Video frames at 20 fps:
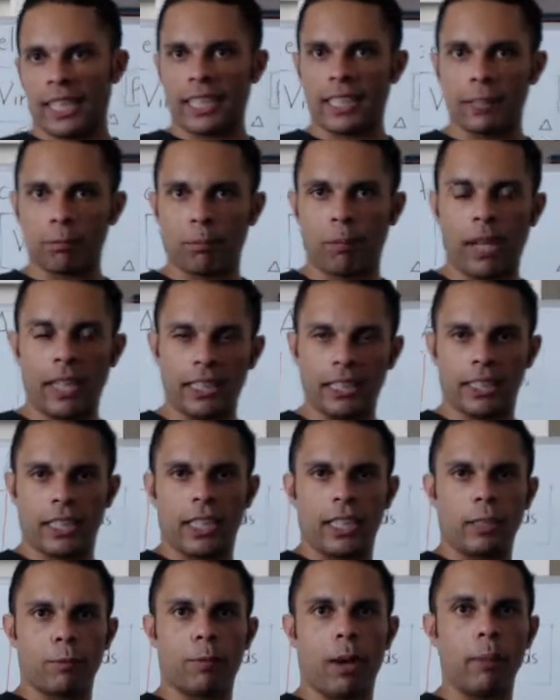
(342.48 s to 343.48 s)
But
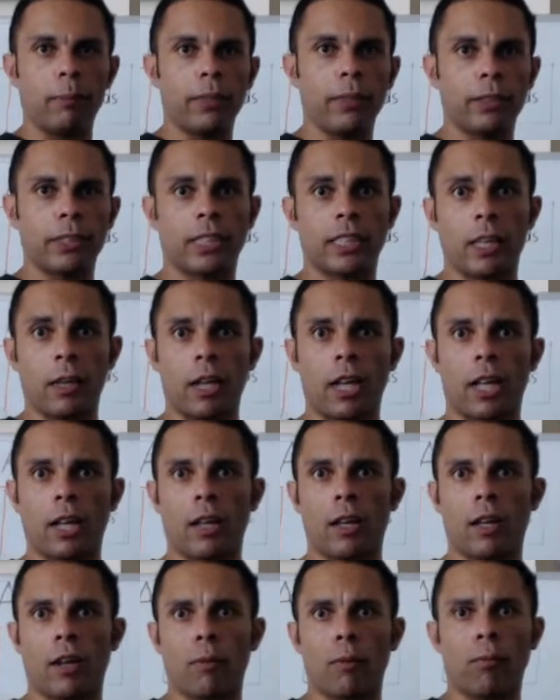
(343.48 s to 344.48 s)
probably
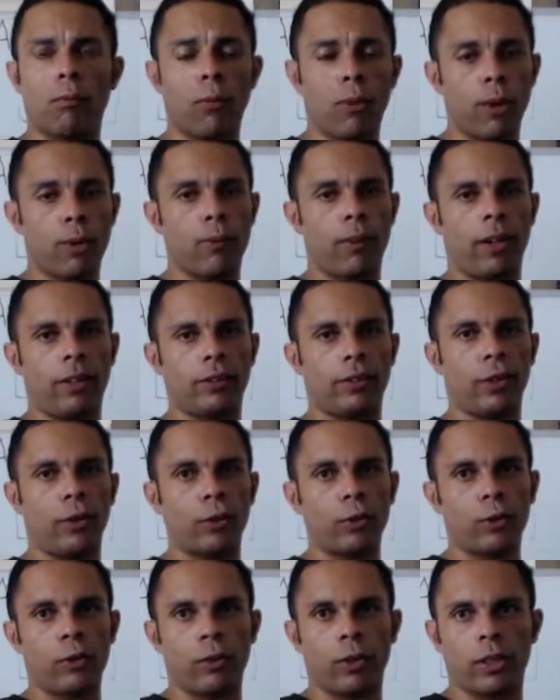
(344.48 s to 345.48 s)
the more
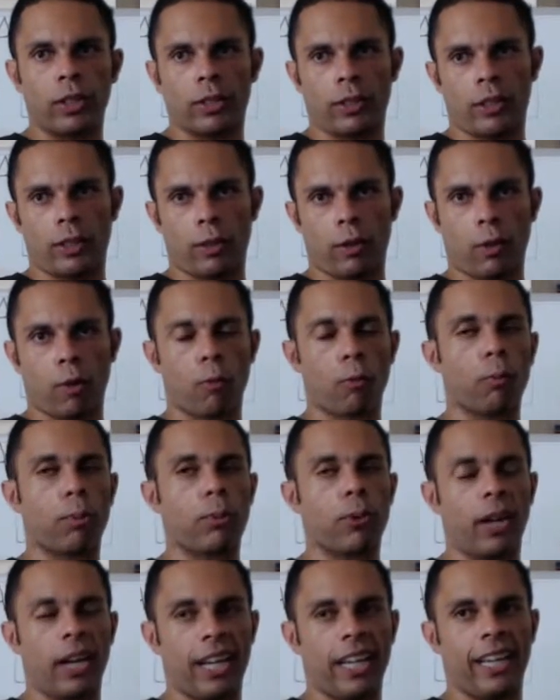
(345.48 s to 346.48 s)
well-known
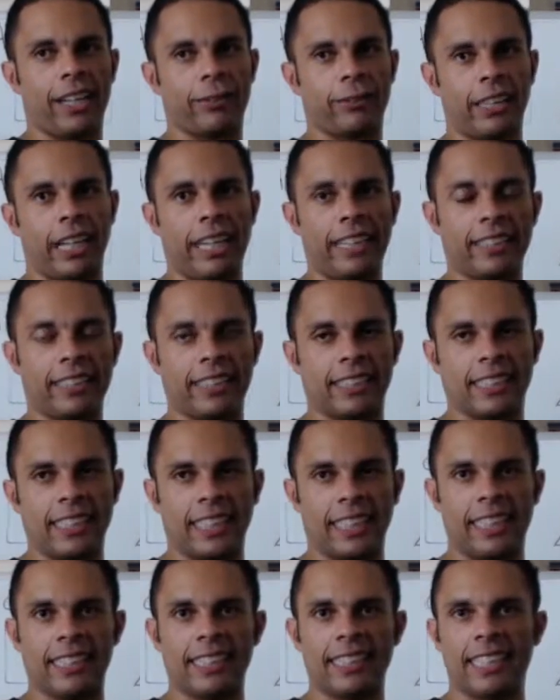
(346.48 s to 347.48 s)
prion-related
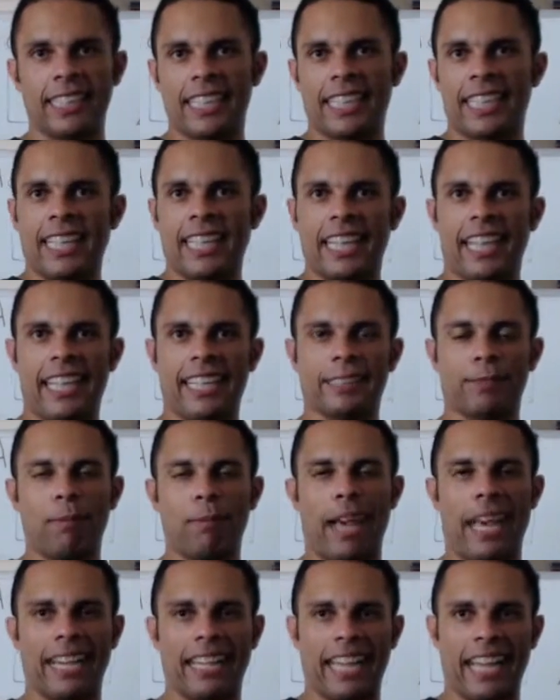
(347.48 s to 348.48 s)
disease is
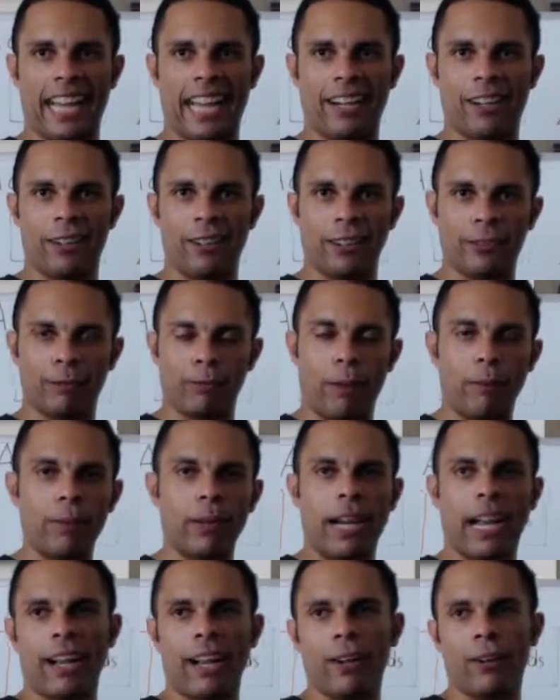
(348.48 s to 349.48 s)
mad cow. Remember
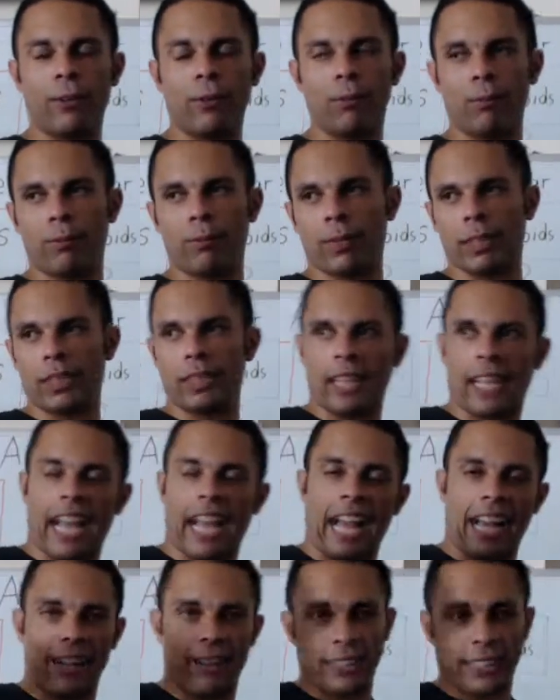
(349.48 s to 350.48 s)
how the
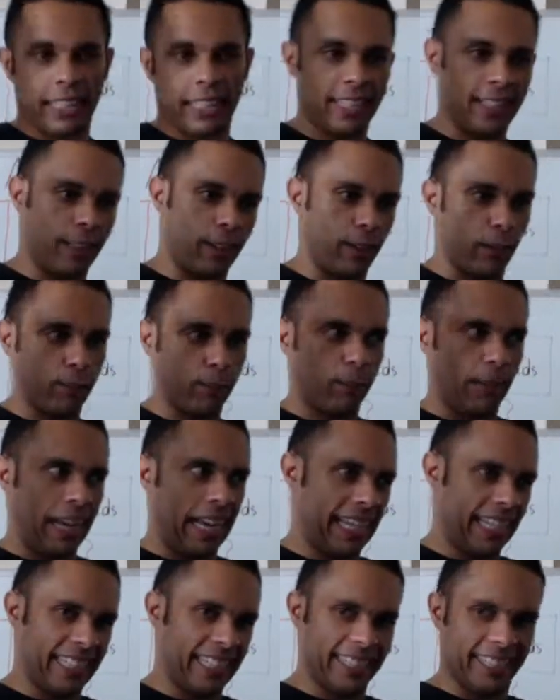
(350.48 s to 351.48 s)
cows like go
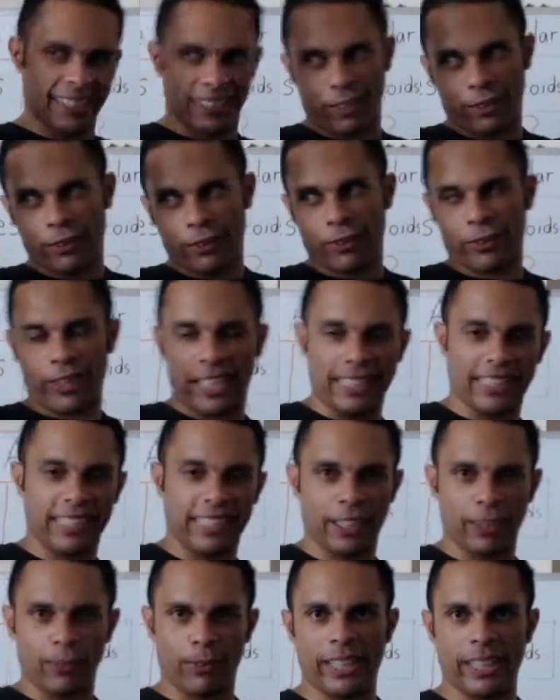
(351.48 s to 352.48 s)
mad and go crazy
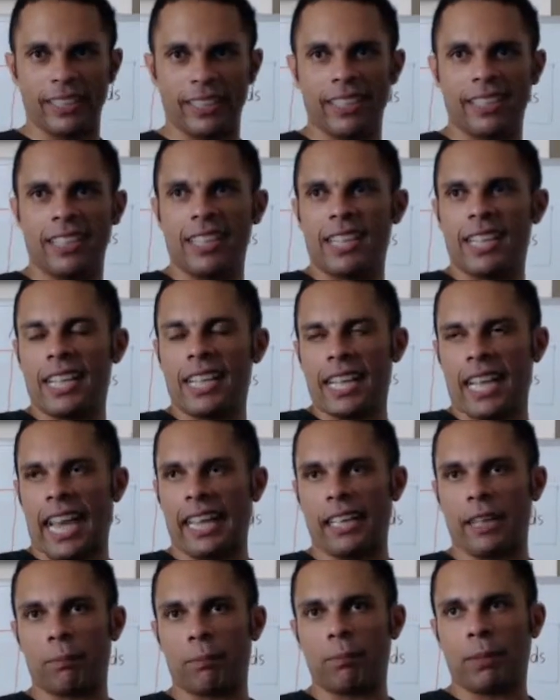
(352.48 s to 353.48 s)
and weird, and
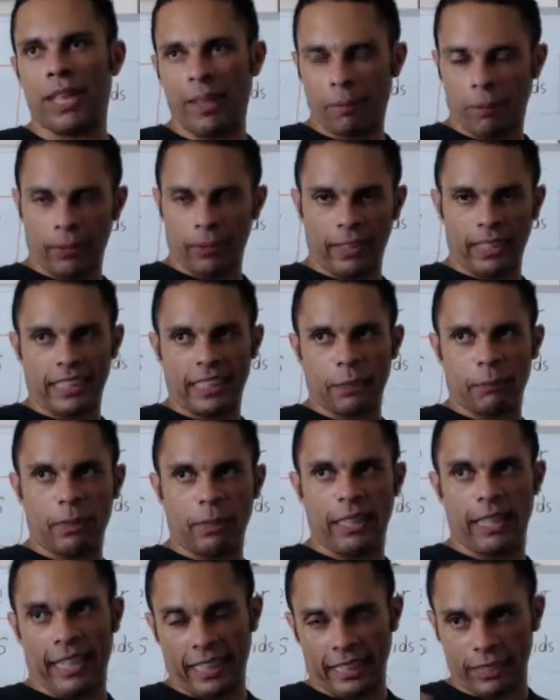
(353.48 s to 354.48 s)
then people eat them and they
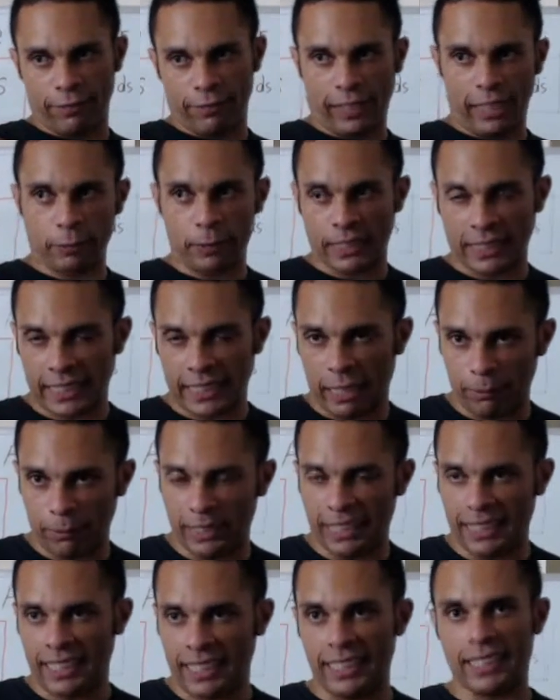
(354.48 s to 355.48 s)
like develop the same
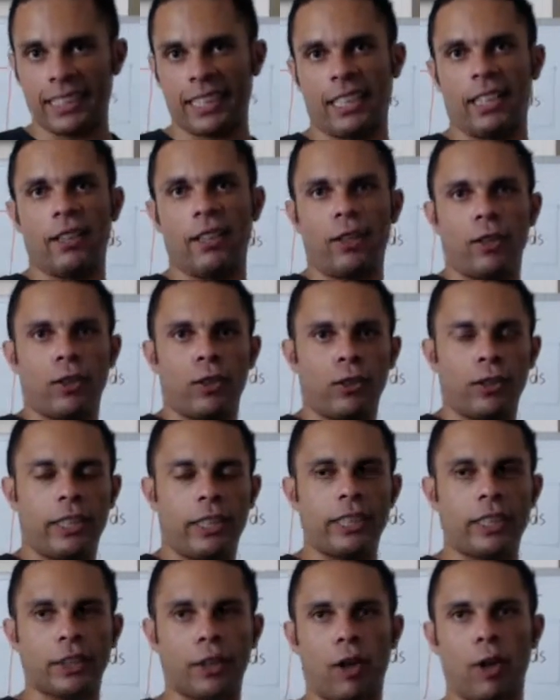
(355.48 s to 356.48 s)
disease?
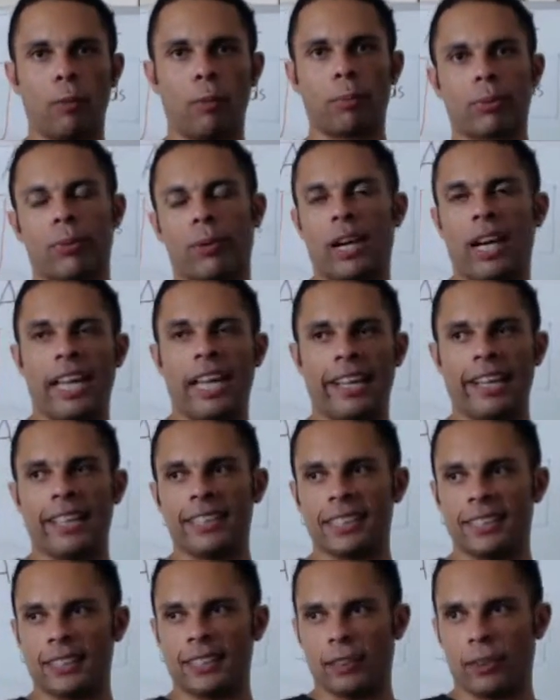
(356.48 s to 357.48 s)
These are all prions.